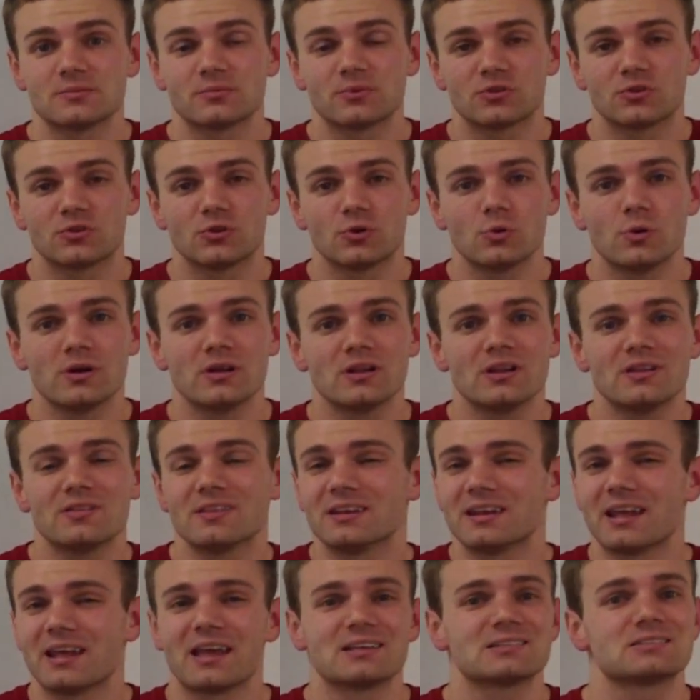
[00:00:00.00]
to it, then A
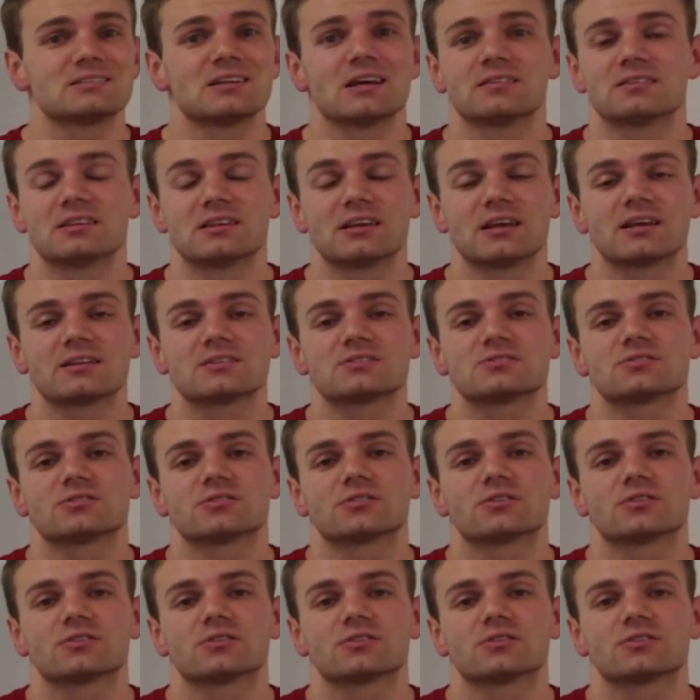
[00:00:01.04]
is not the answer.